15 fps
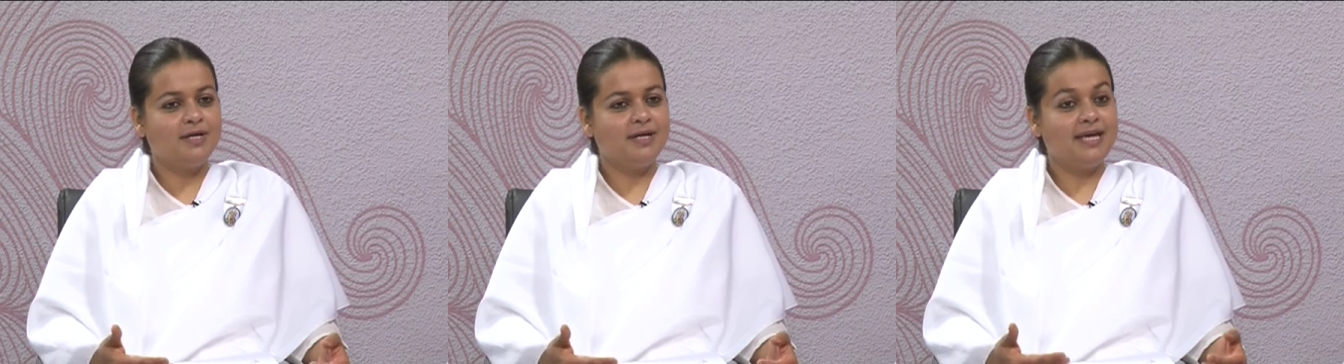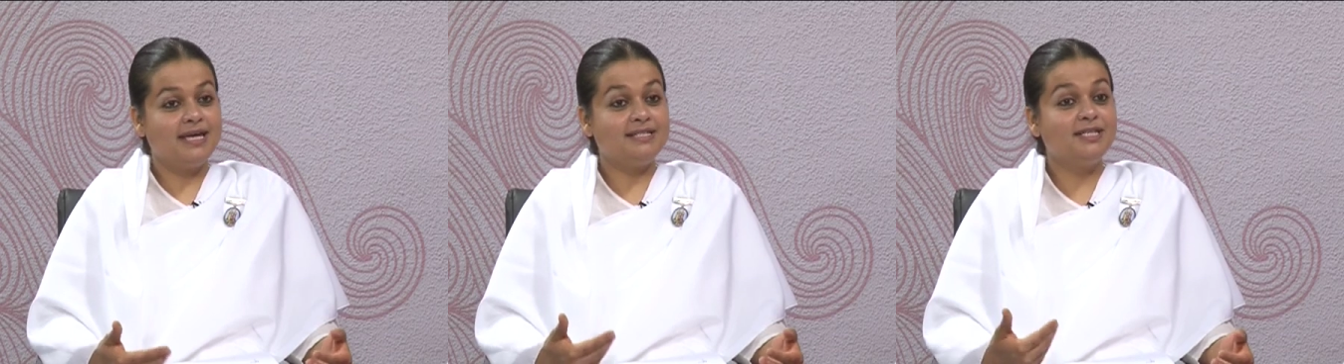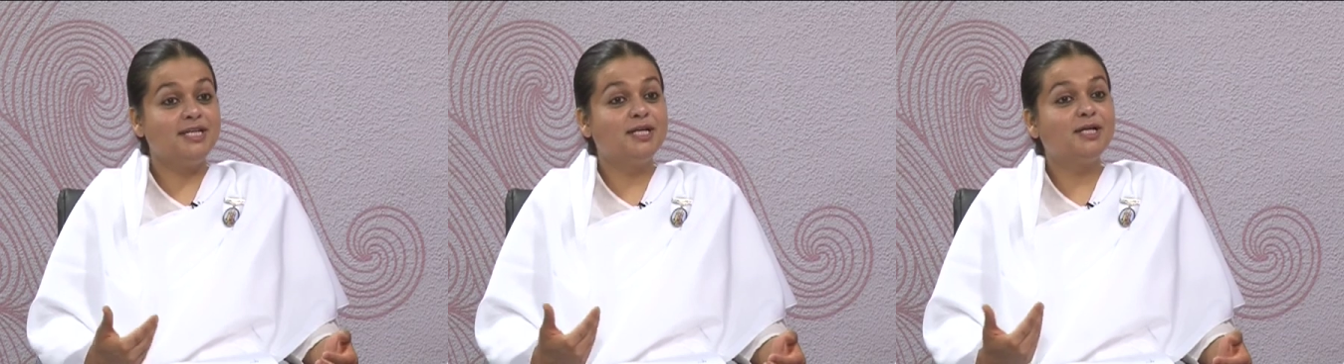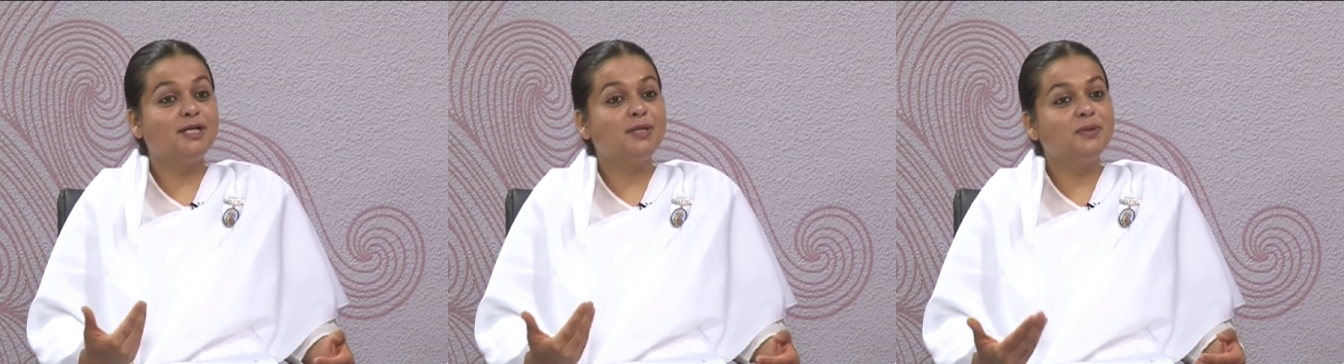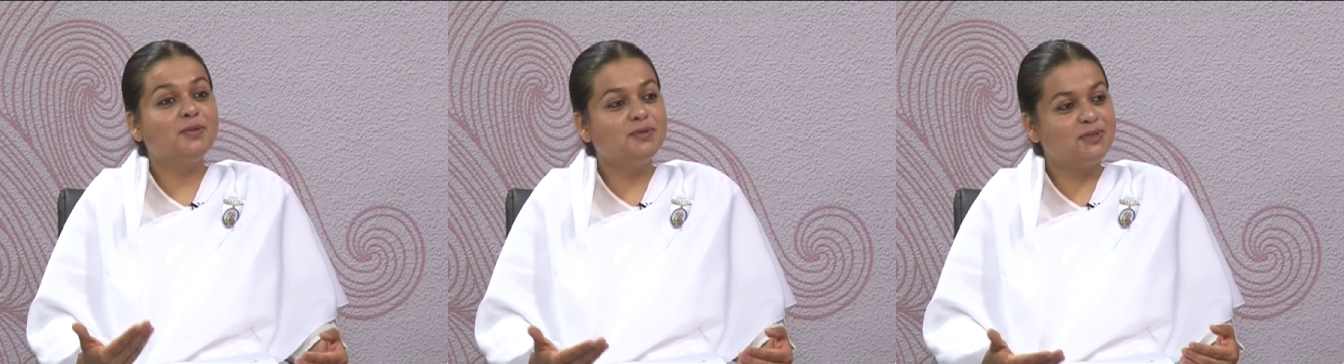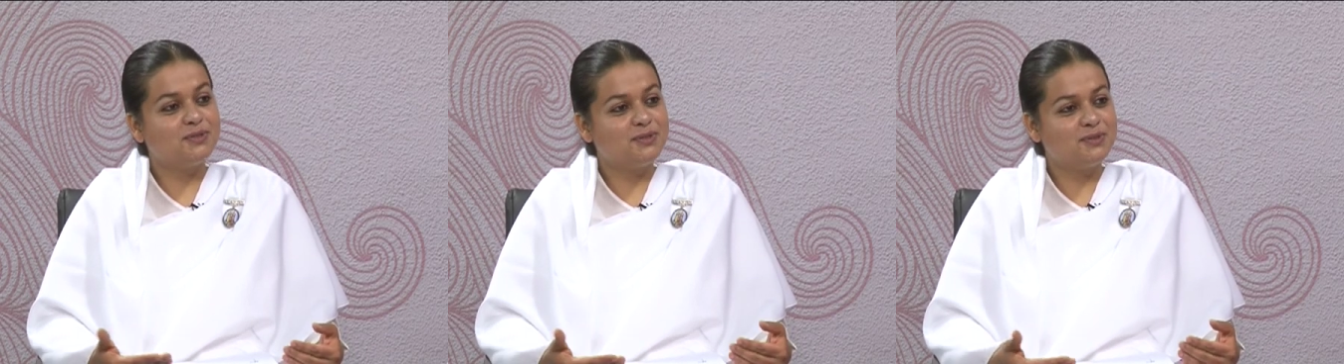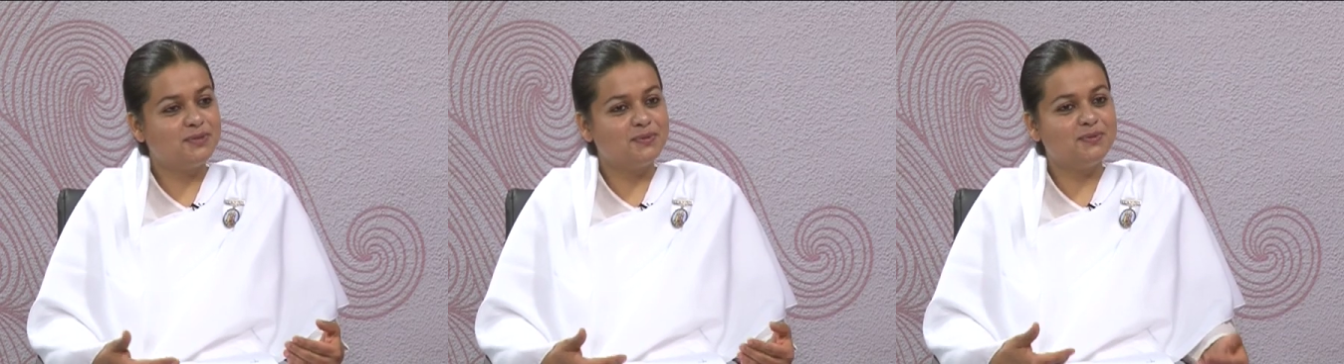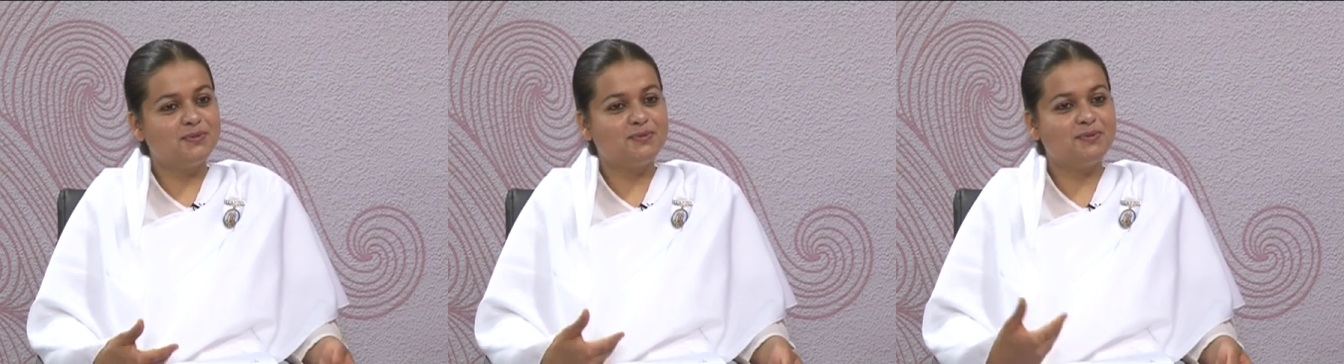getting close
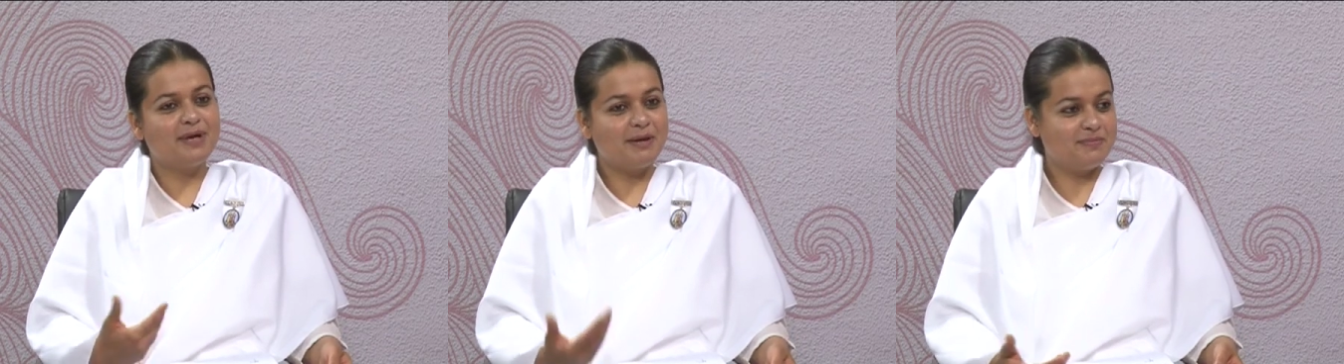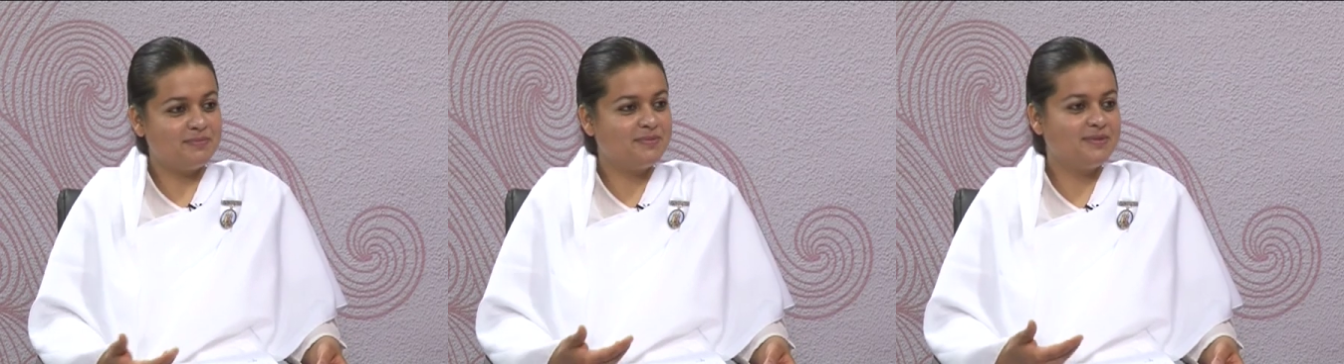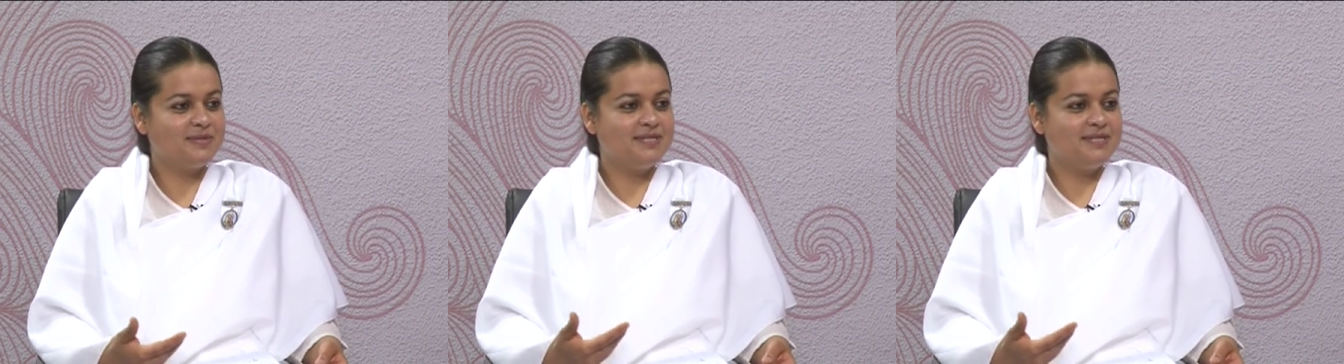to wrap